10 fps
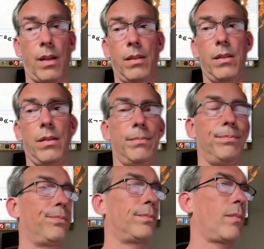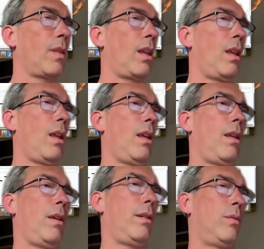And
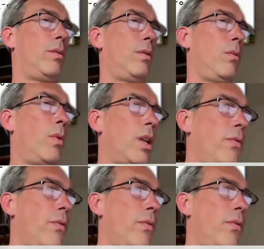what